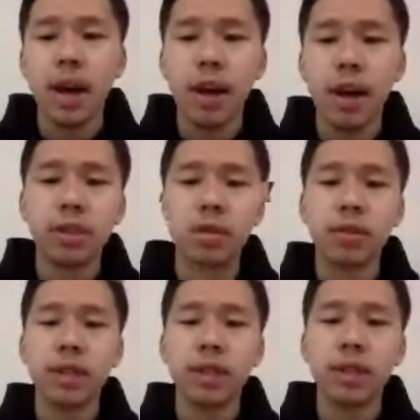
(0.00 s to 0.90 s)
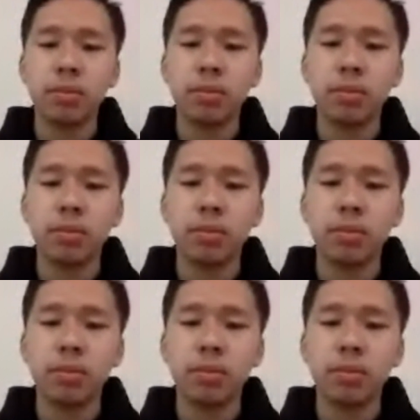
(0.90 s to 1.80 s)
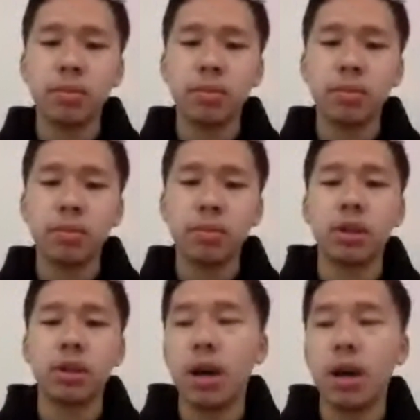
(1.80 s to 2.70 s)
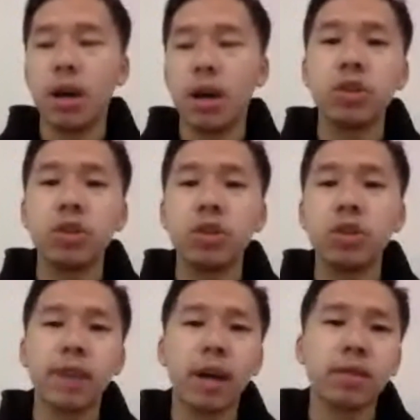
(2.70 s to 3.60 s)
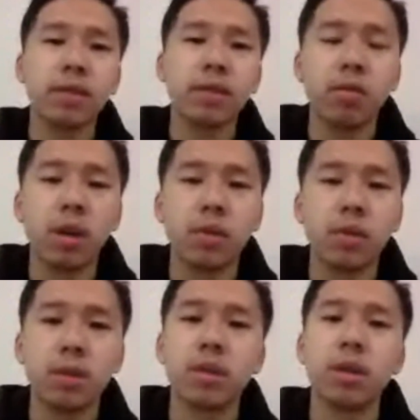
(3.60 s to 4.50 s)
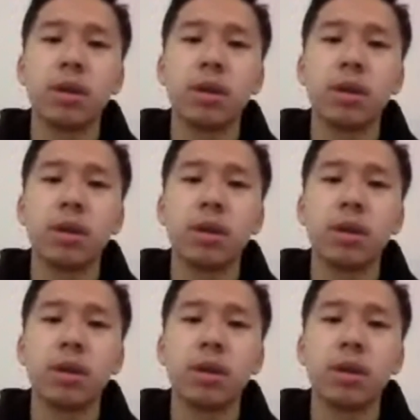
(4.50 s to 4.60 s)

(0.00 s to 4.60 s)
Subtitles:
every single day, these big pages with hundreds of thousands of followers.